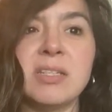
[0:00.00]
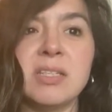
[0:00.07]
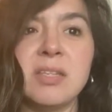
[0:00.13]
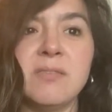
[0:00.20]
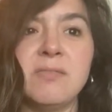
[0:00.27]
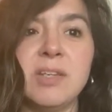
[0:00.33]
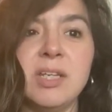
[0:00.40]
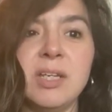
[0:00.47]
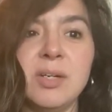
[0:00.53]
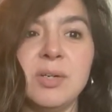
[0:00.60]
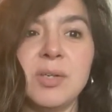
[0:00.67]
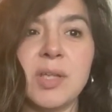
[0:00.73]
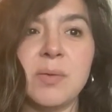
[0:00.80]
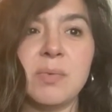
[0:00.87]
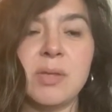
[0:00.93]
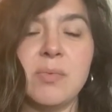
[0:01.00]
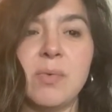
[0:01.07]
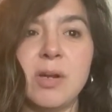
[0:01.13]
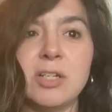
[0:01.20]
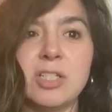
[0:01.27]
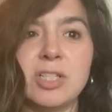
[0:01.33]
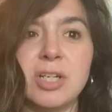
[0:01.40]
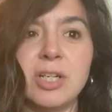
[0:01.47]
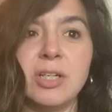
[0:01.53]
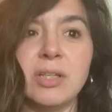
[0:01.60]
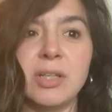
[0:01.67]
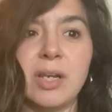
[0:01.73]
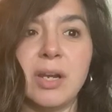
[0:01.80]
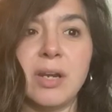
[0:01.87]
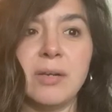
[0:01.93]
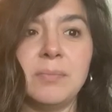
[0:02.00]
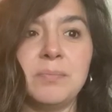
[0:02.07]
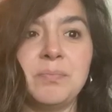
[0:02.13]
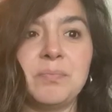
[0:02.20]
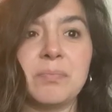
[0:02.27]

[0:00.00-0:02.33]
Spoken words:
to the video that we watched earlier,